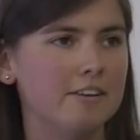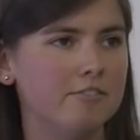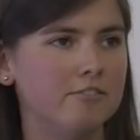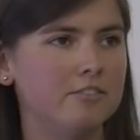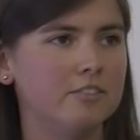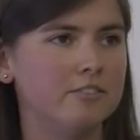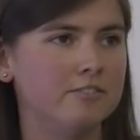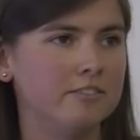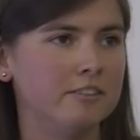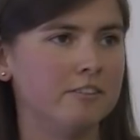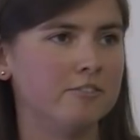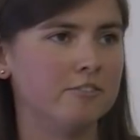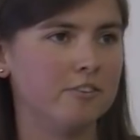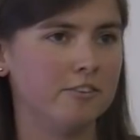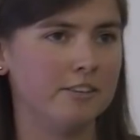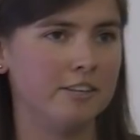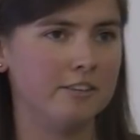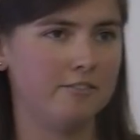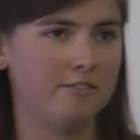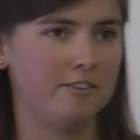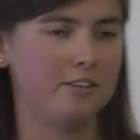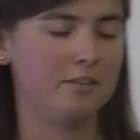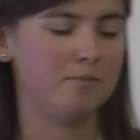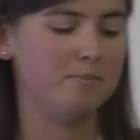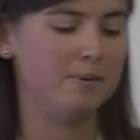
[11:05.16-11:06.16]
everything from
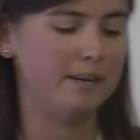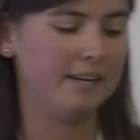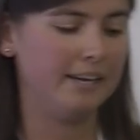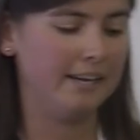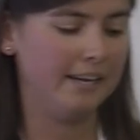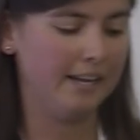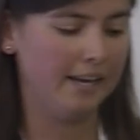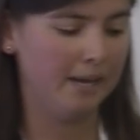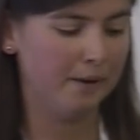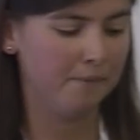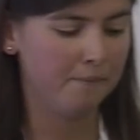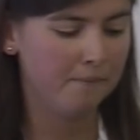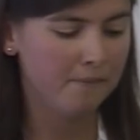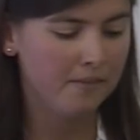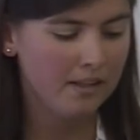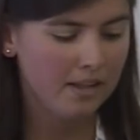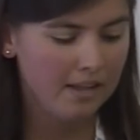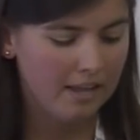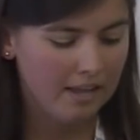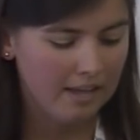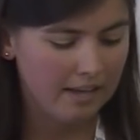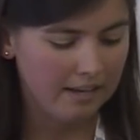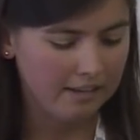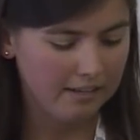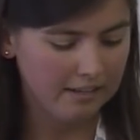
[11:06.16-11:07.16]
the very beginning.
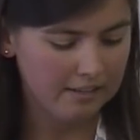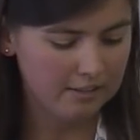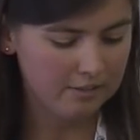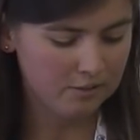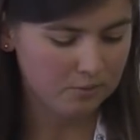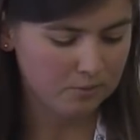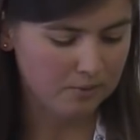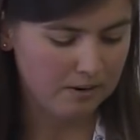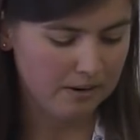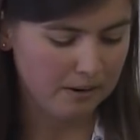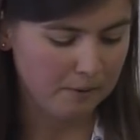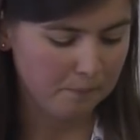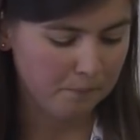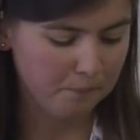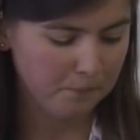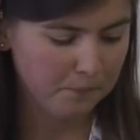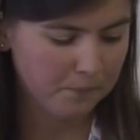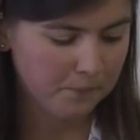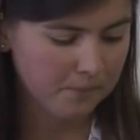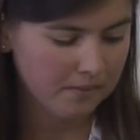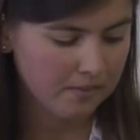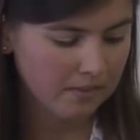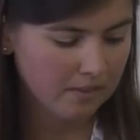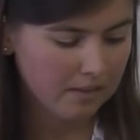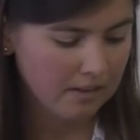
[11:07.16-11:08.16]
And here's why.
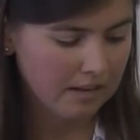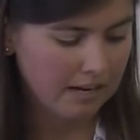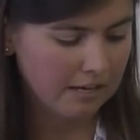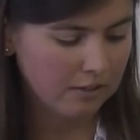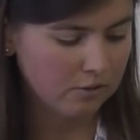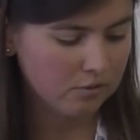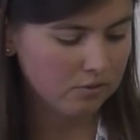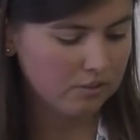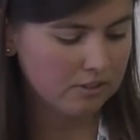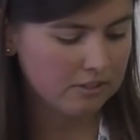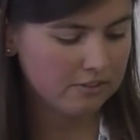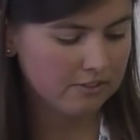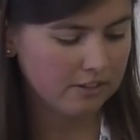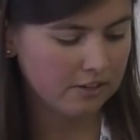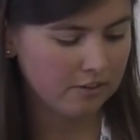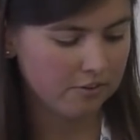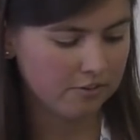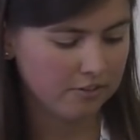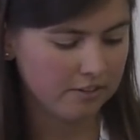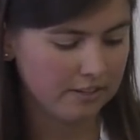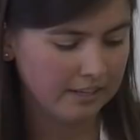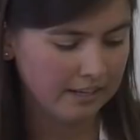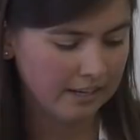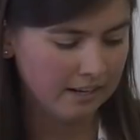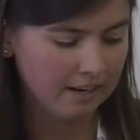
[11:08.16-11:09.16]
I took a
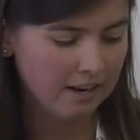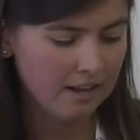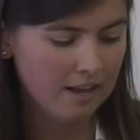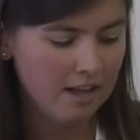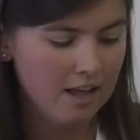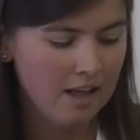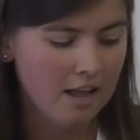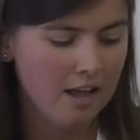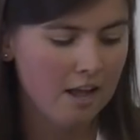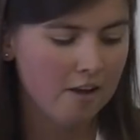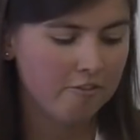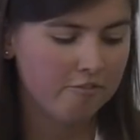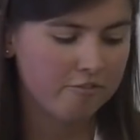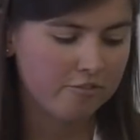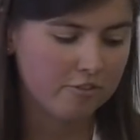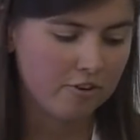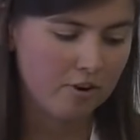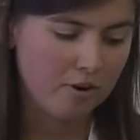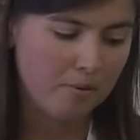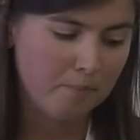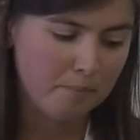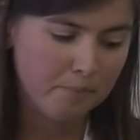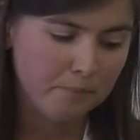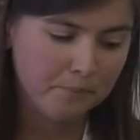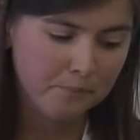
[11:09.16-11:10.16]
recording
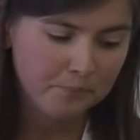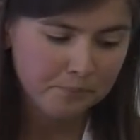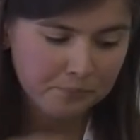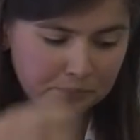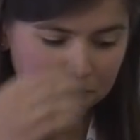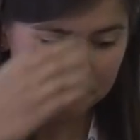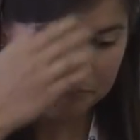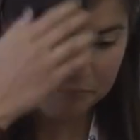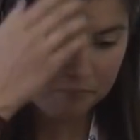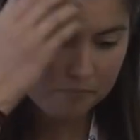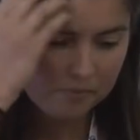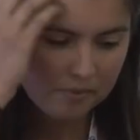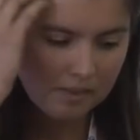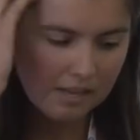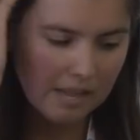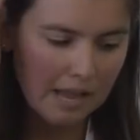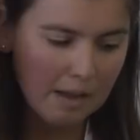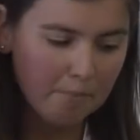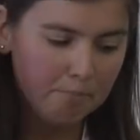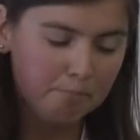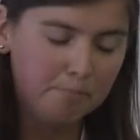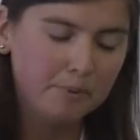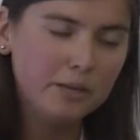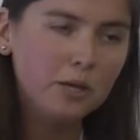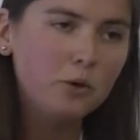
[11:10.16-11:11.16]
from
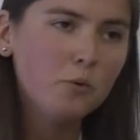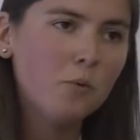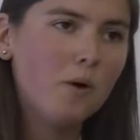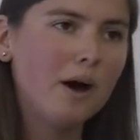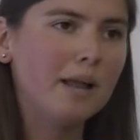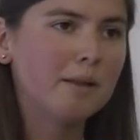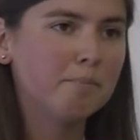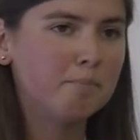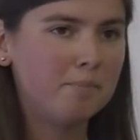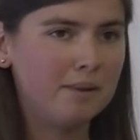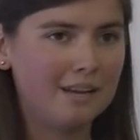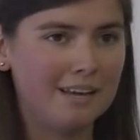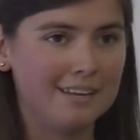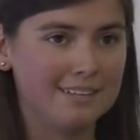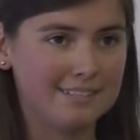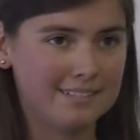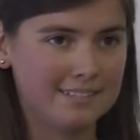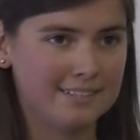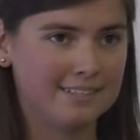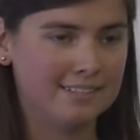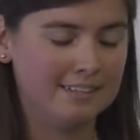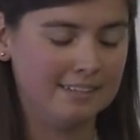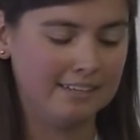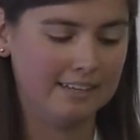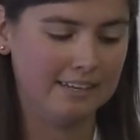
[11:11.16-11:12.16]
a B1
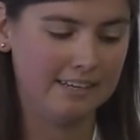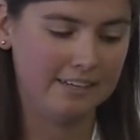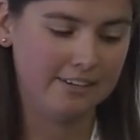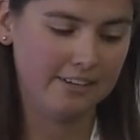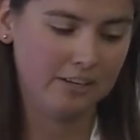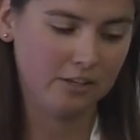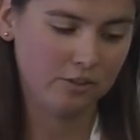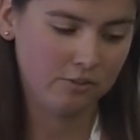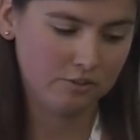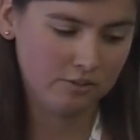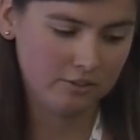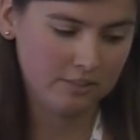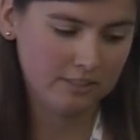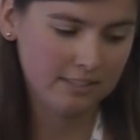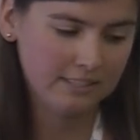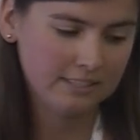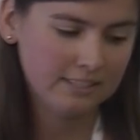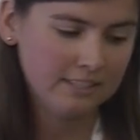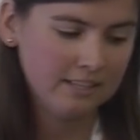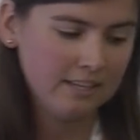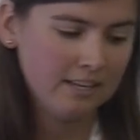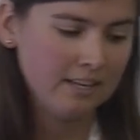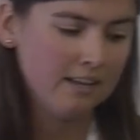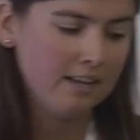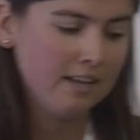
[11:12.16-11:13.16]
plus Hungarian course,
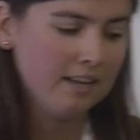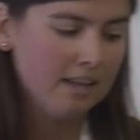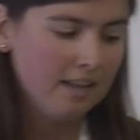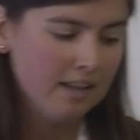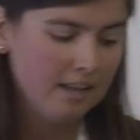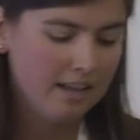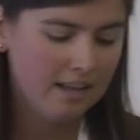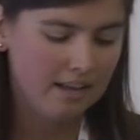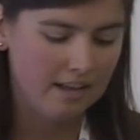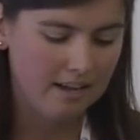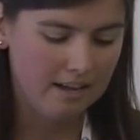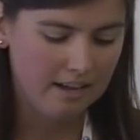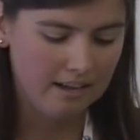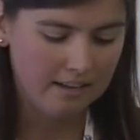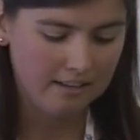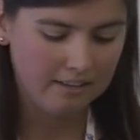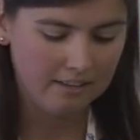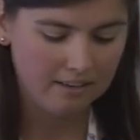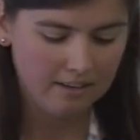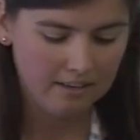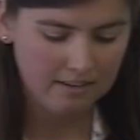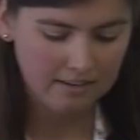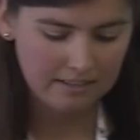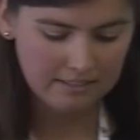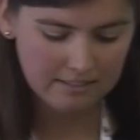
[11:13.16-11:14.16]

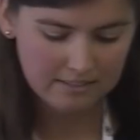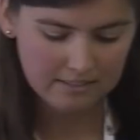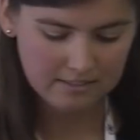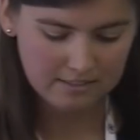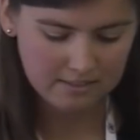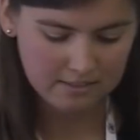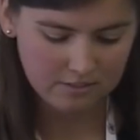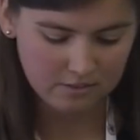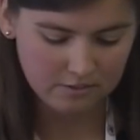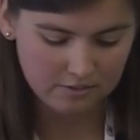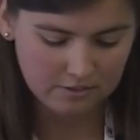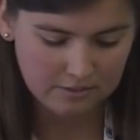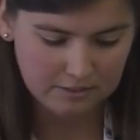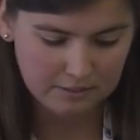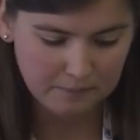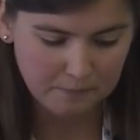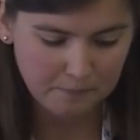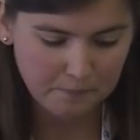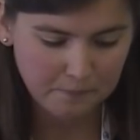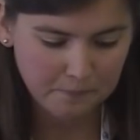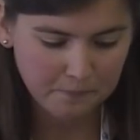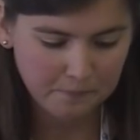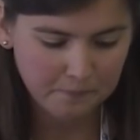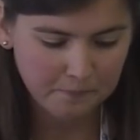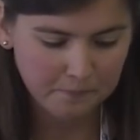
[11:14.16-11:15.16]
and let's listen to it.
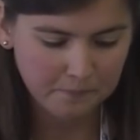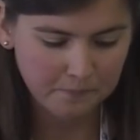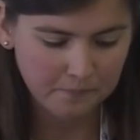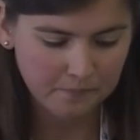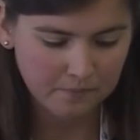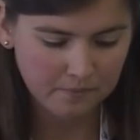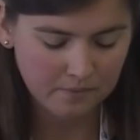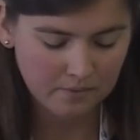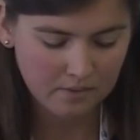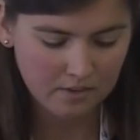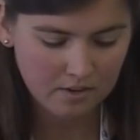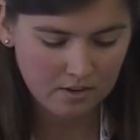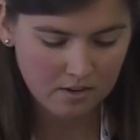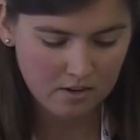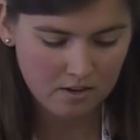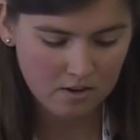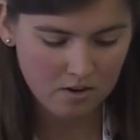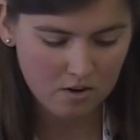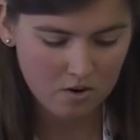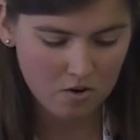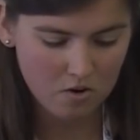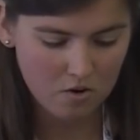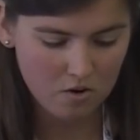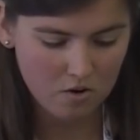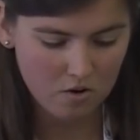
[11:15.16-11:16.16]

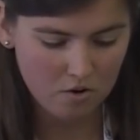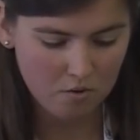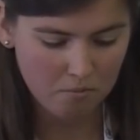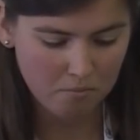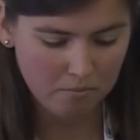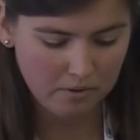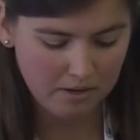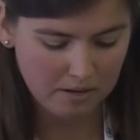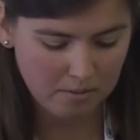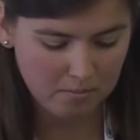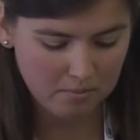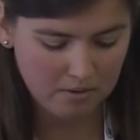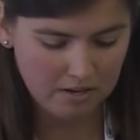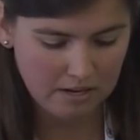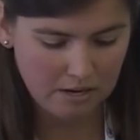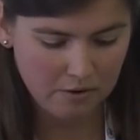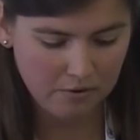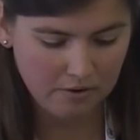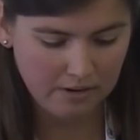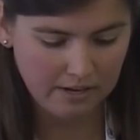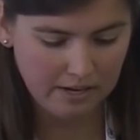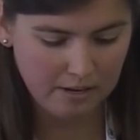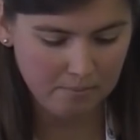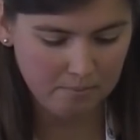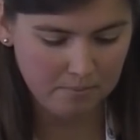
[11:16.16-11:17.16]
Oh, yeah, but how
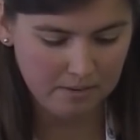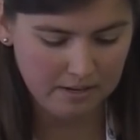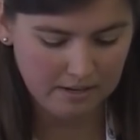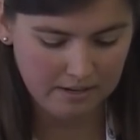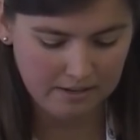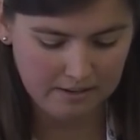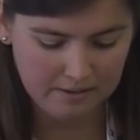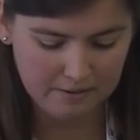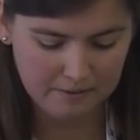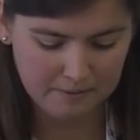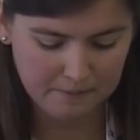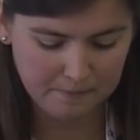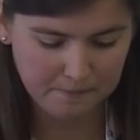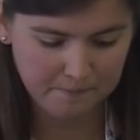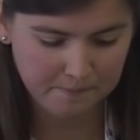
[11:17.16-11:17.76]
can I play it?